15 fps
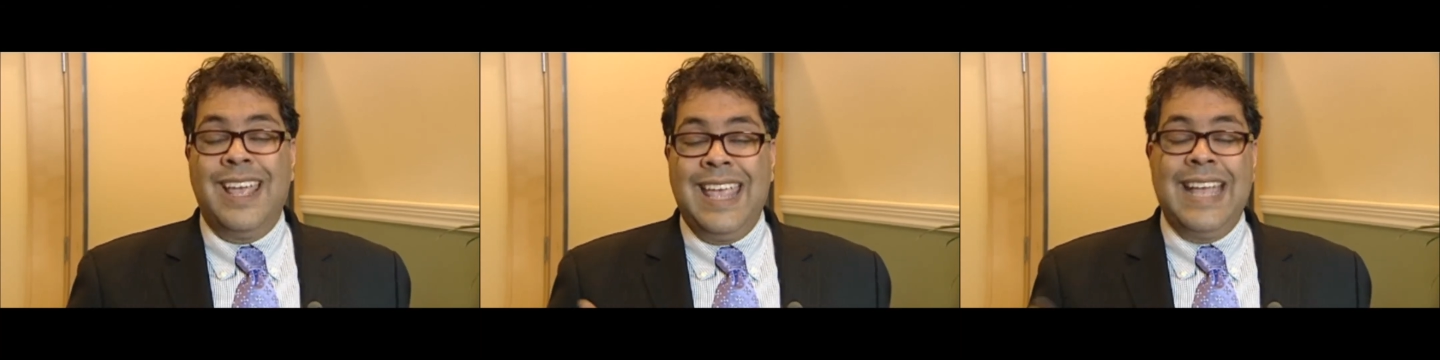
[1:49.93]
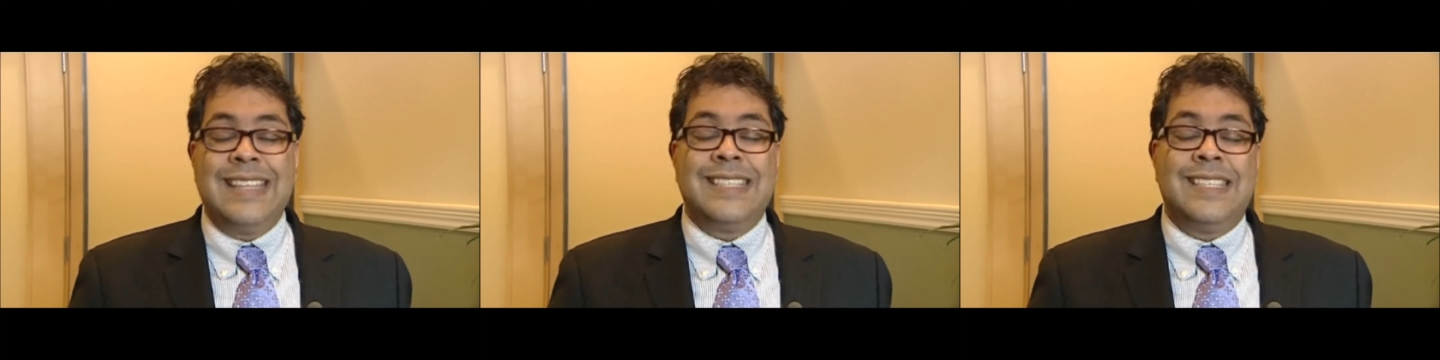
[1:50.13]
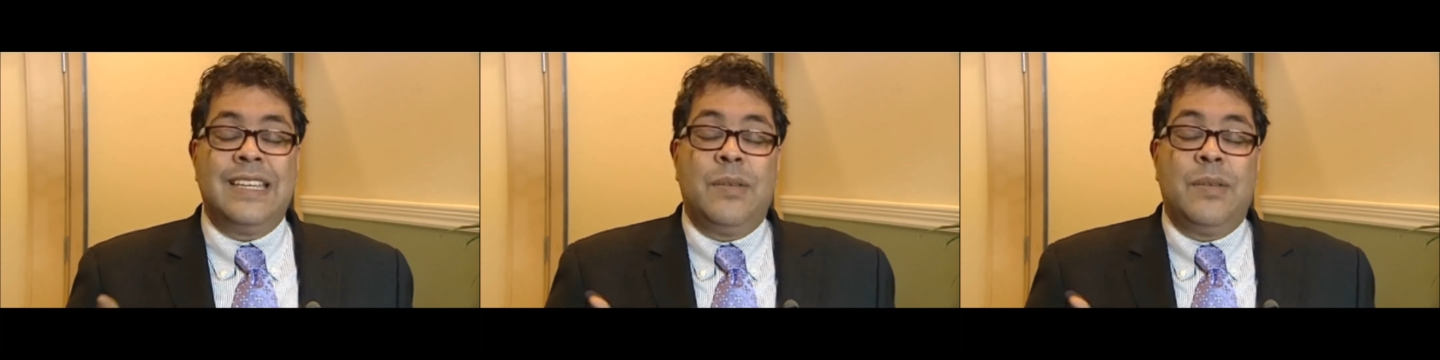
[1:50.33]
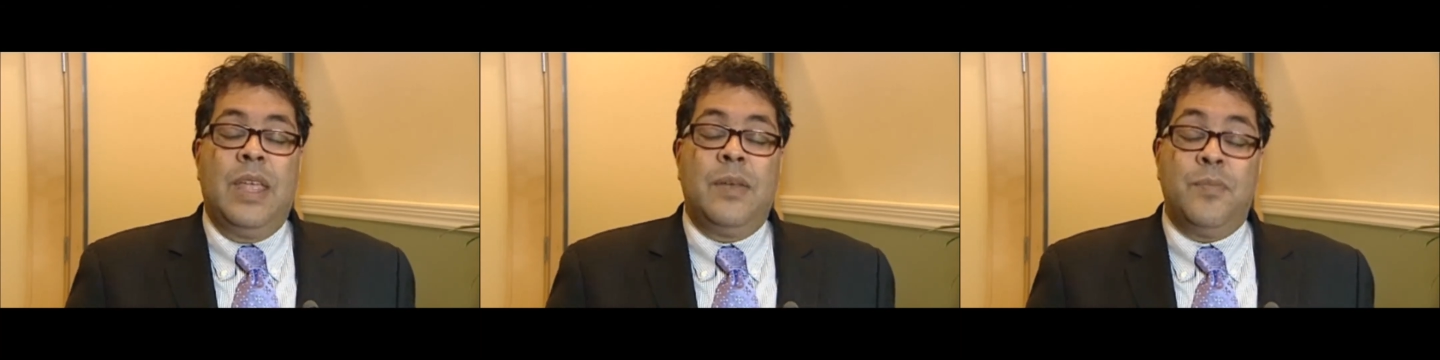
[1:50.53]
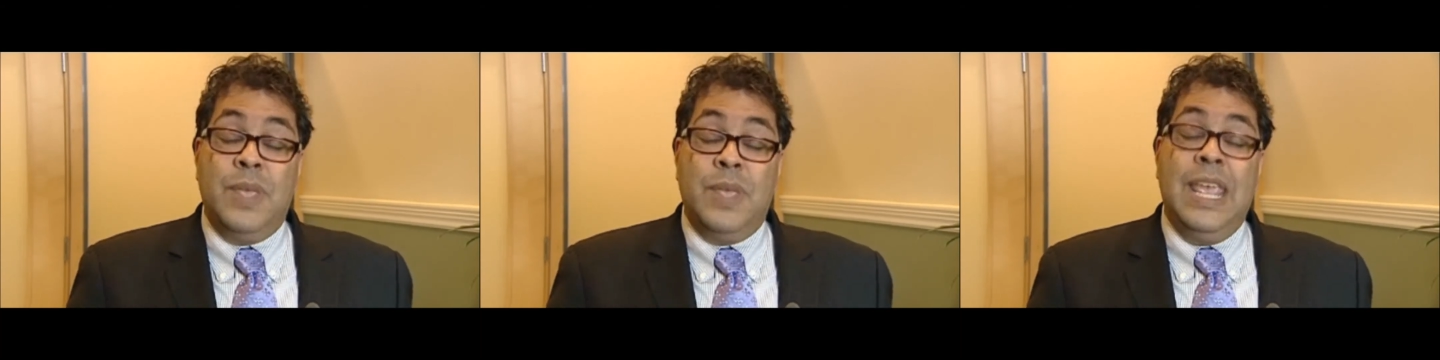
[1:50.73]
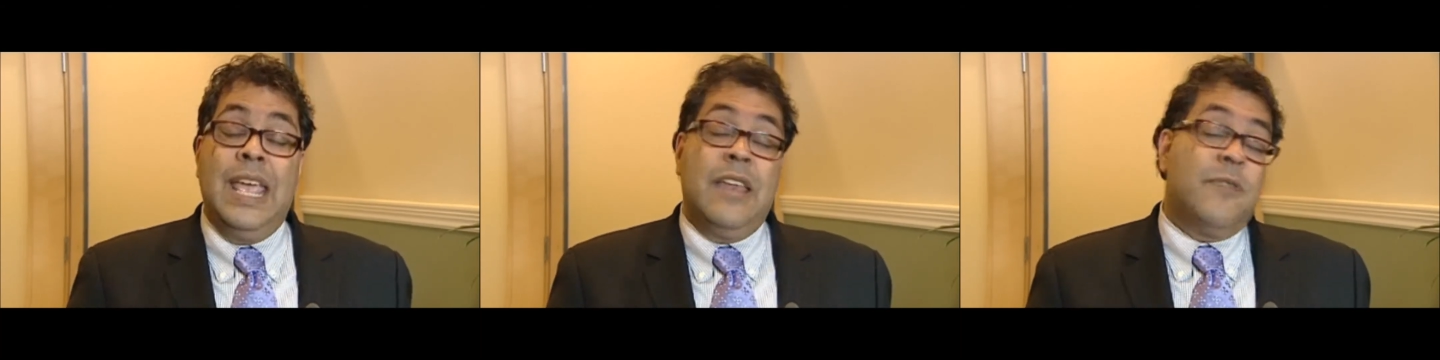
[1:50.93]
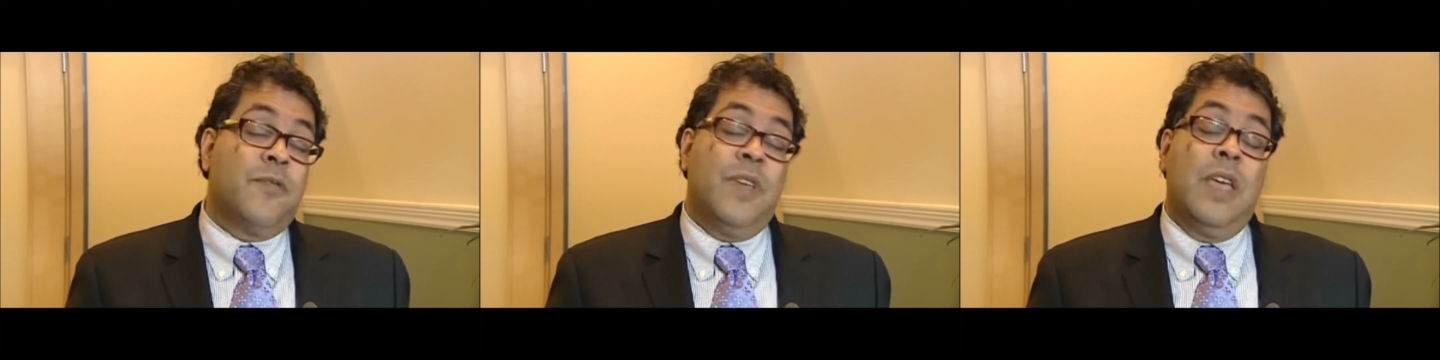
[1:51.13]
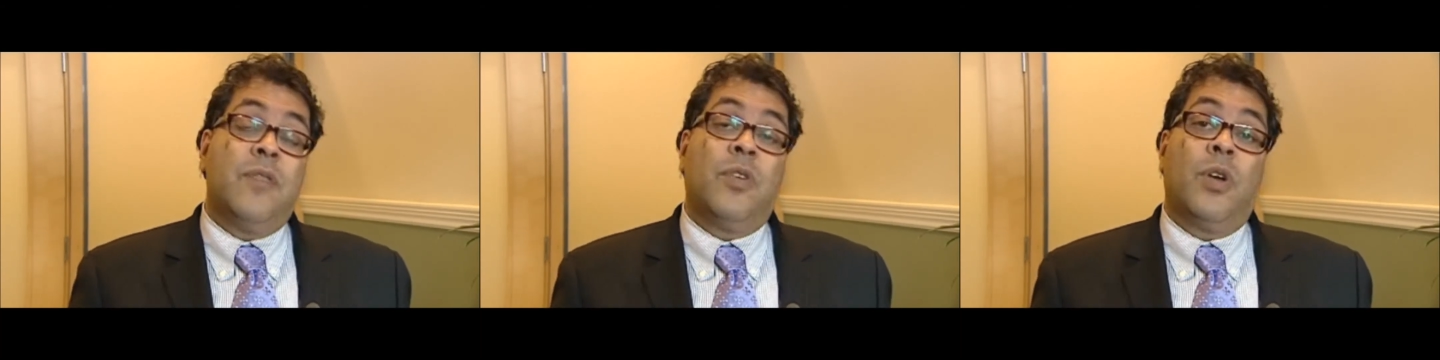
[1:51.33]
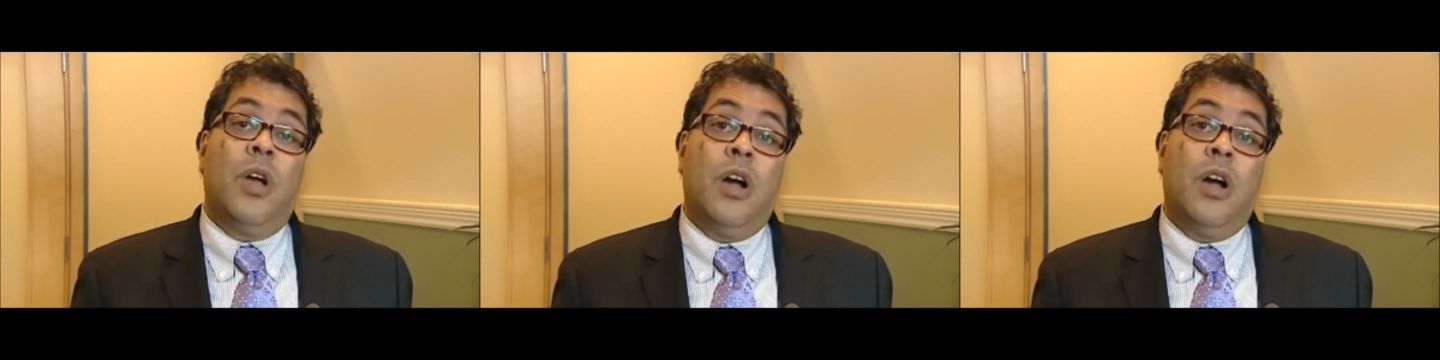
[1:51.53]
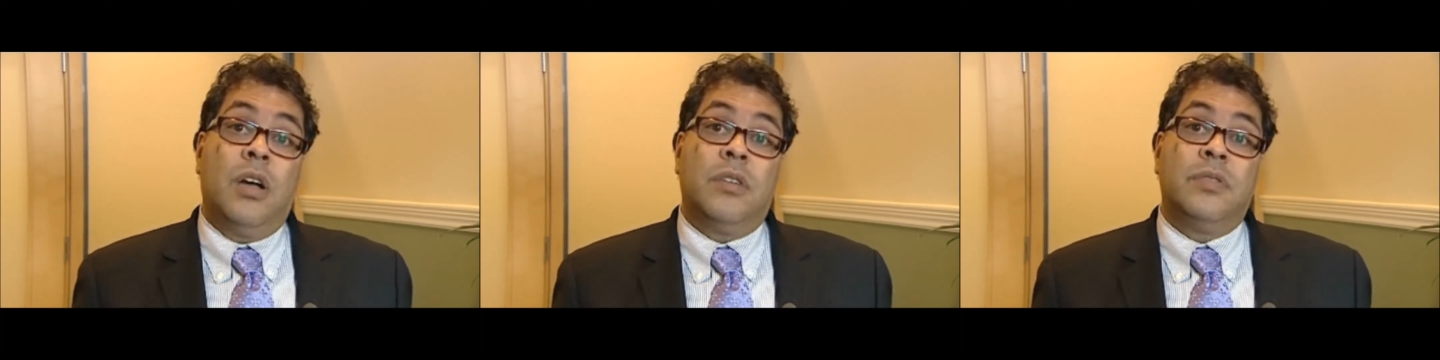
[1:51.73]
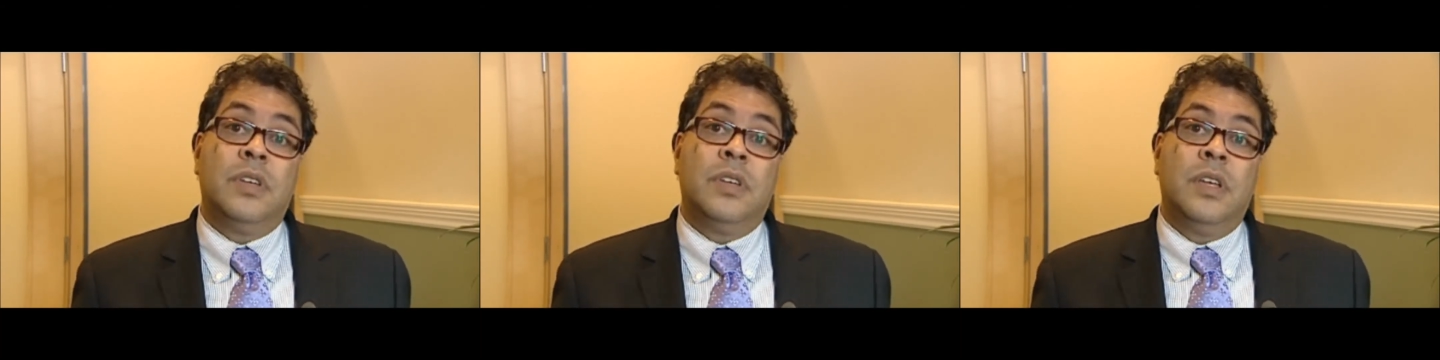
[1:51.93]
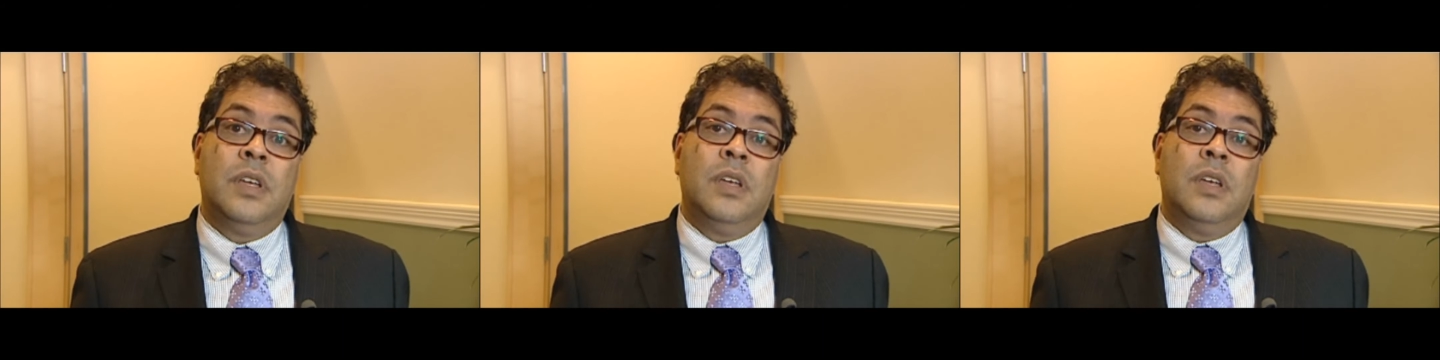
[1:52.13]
against and be in favor of.